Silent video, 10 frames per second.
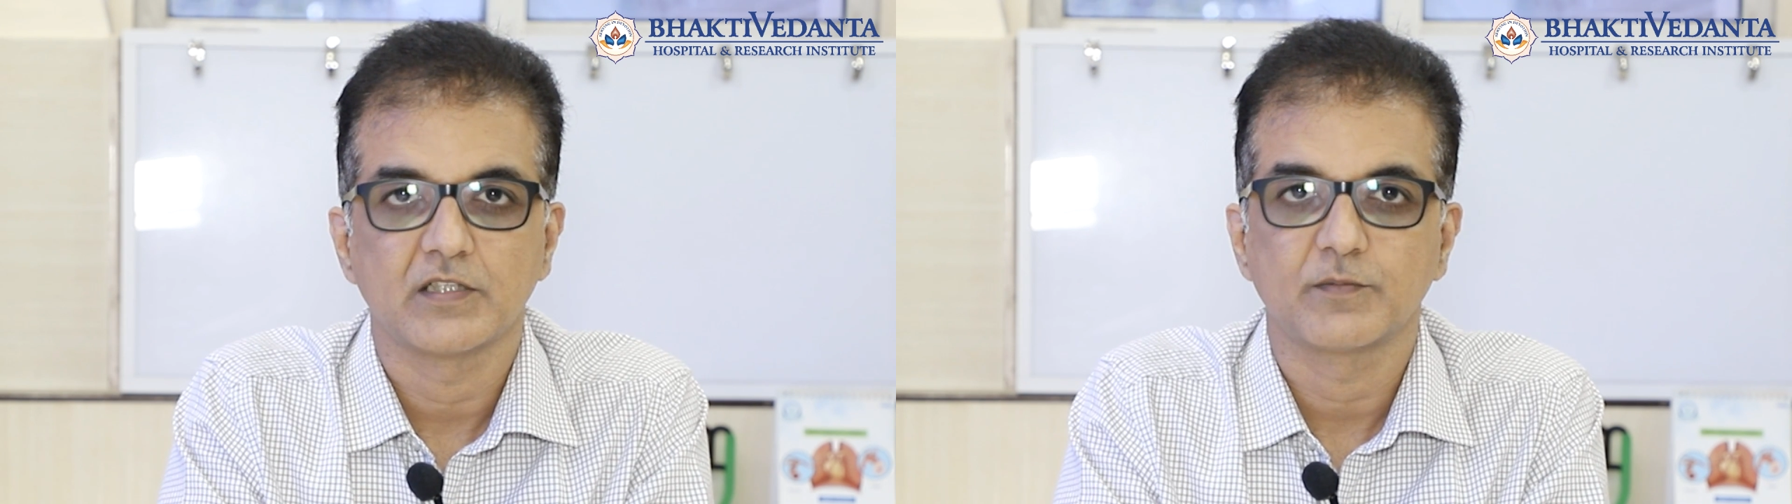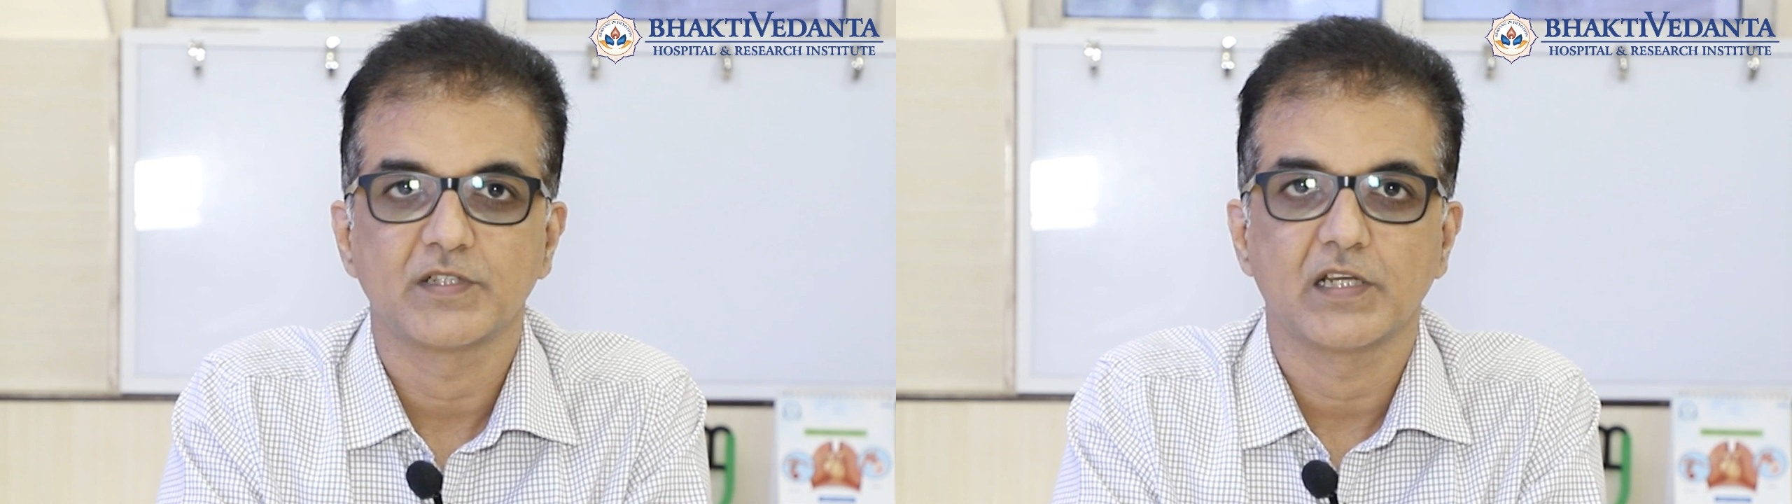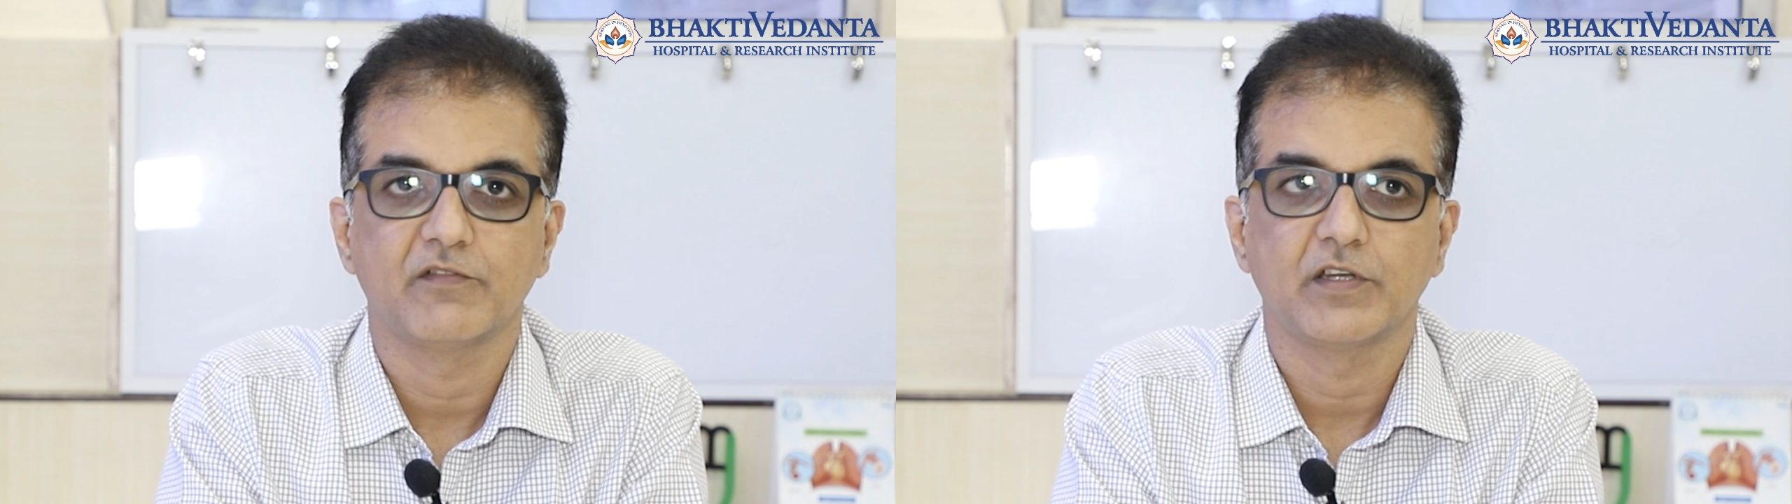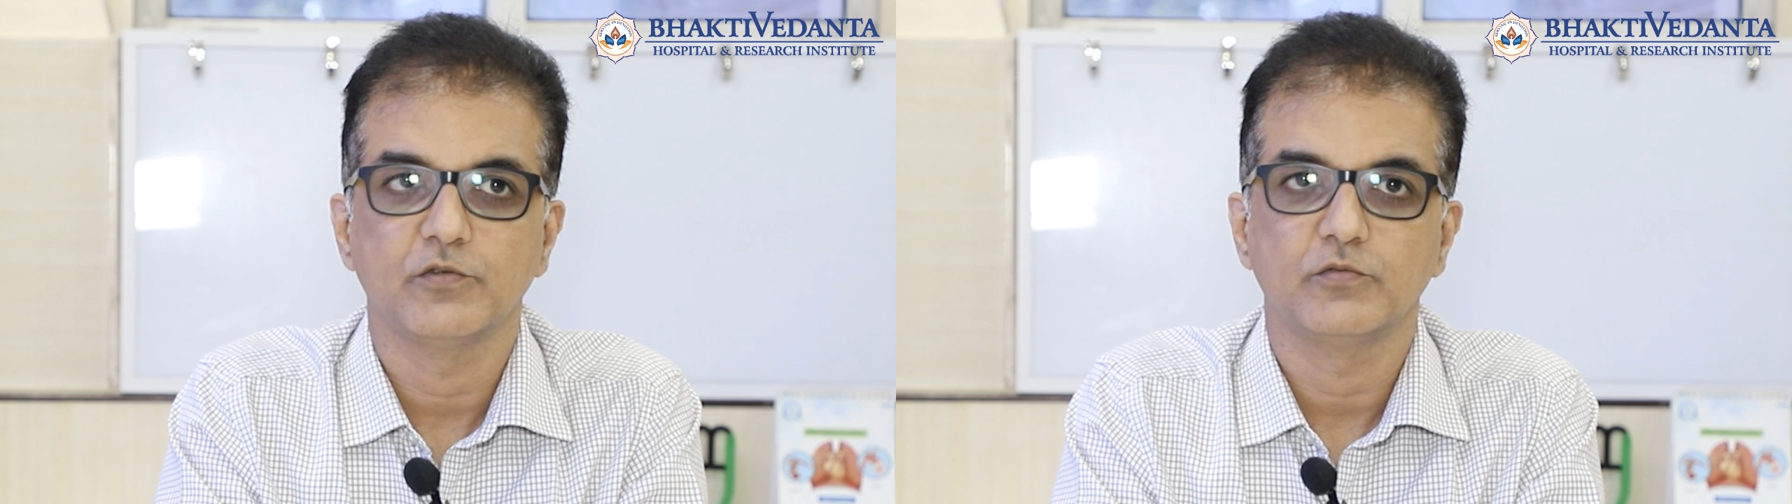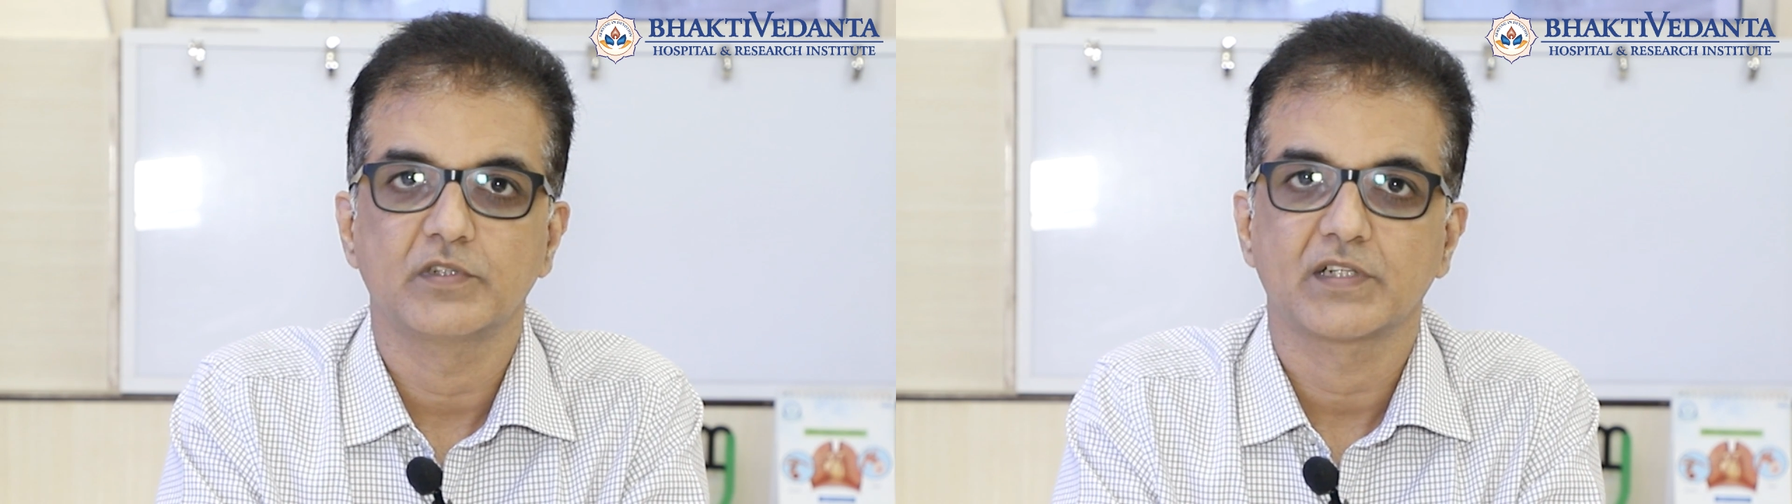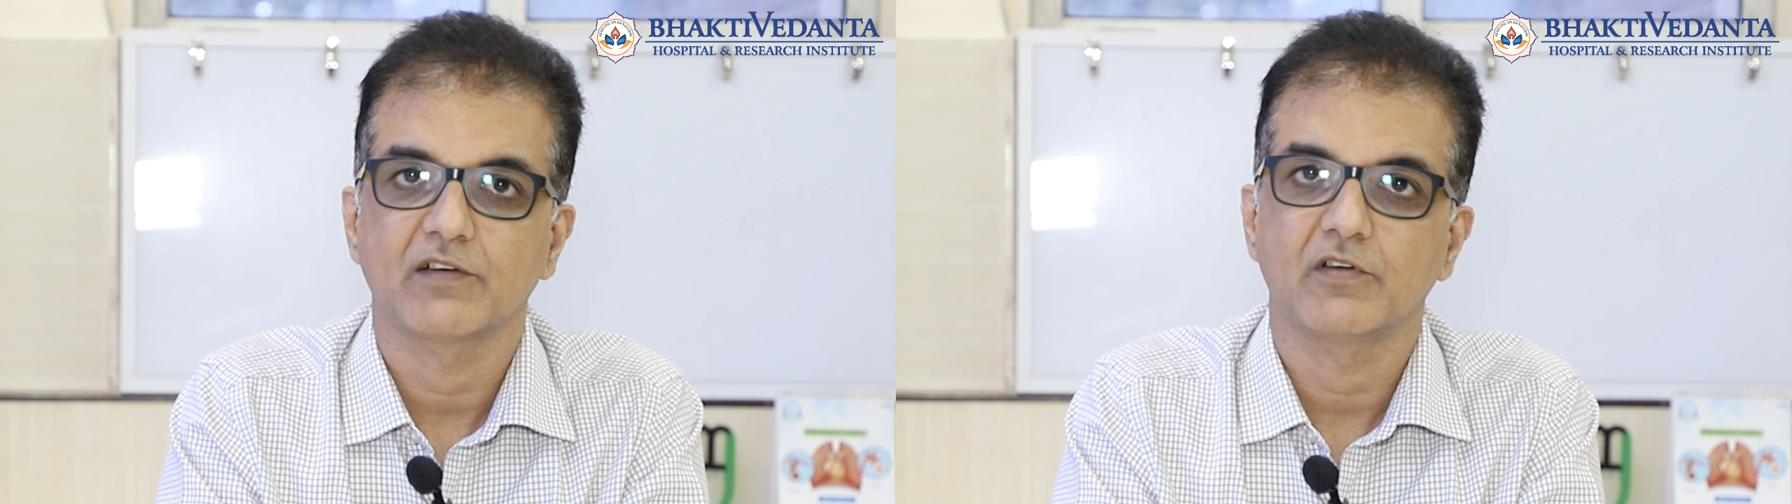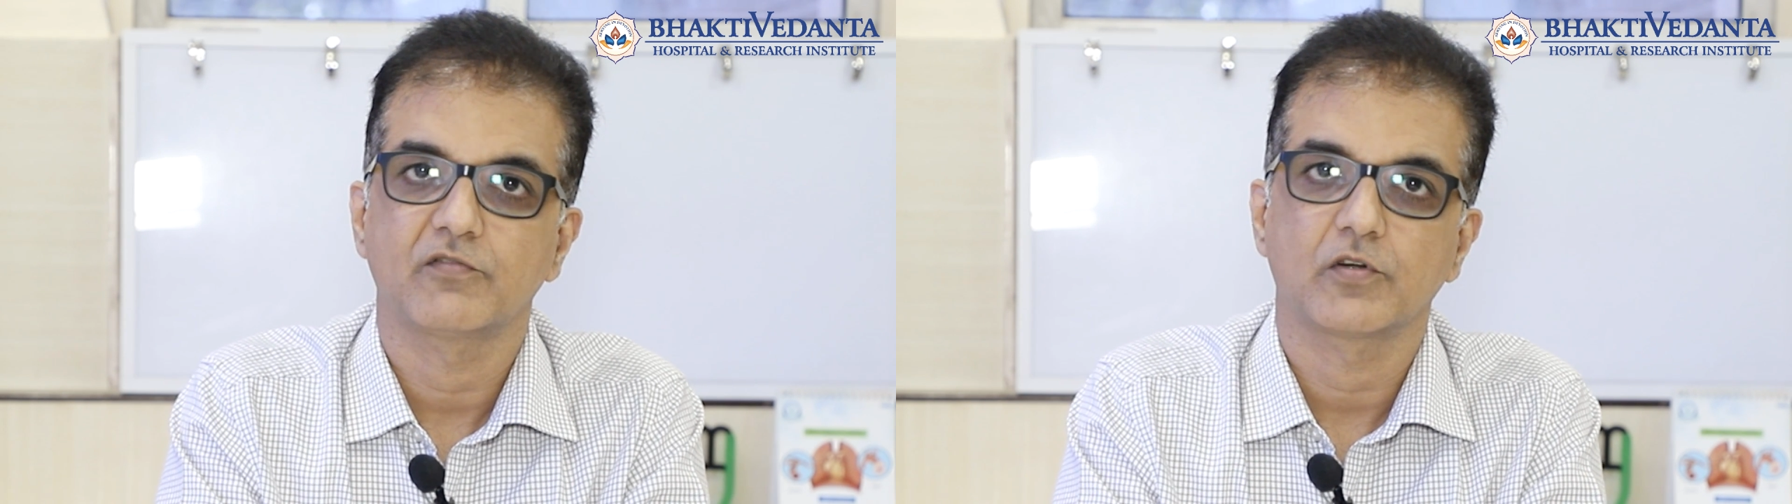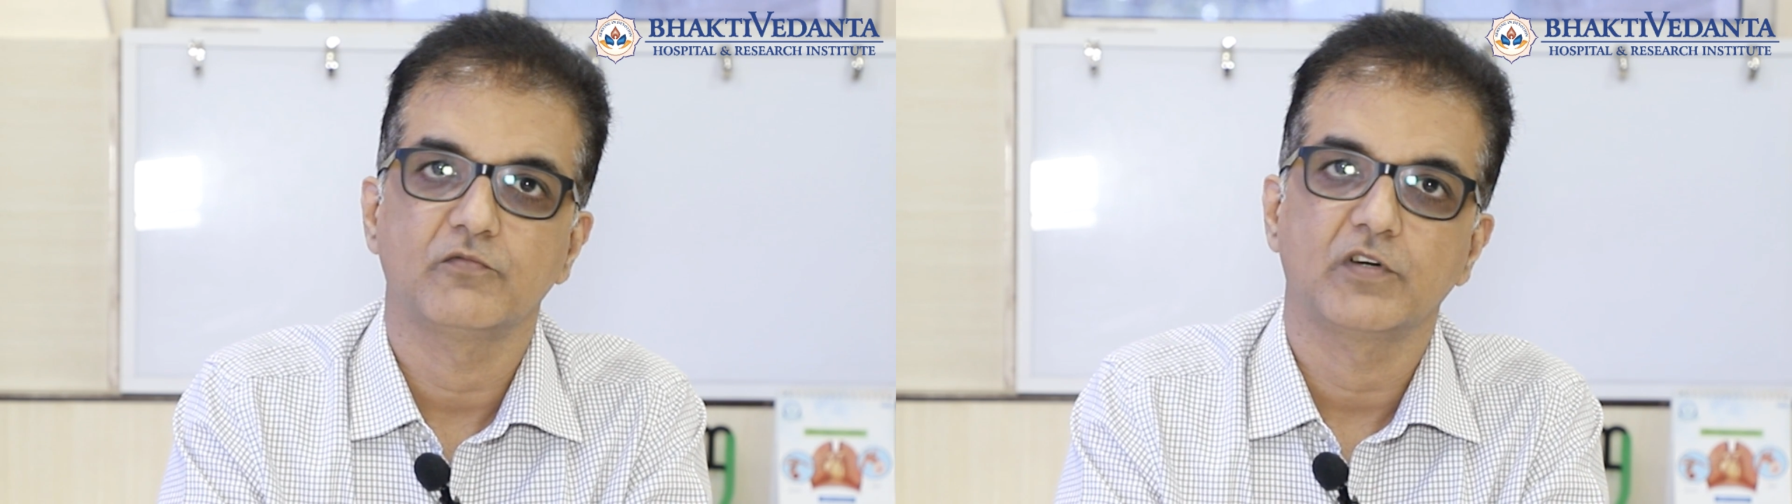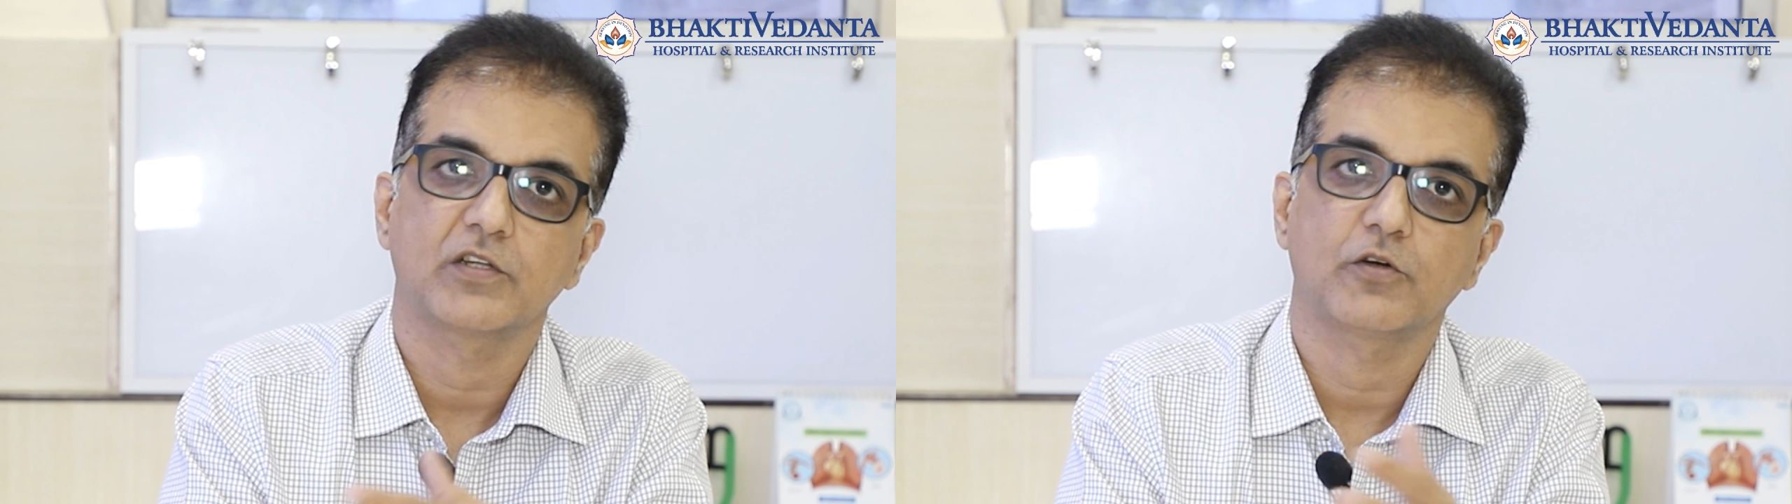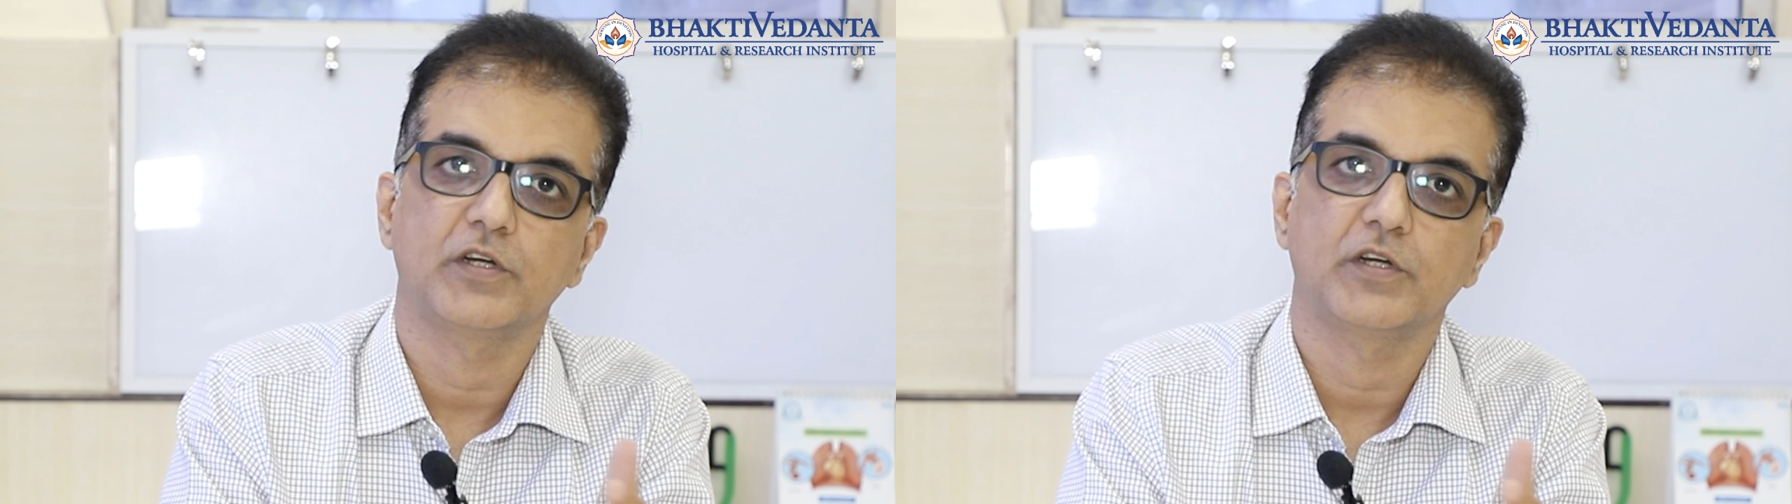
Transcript: especially when you travel from one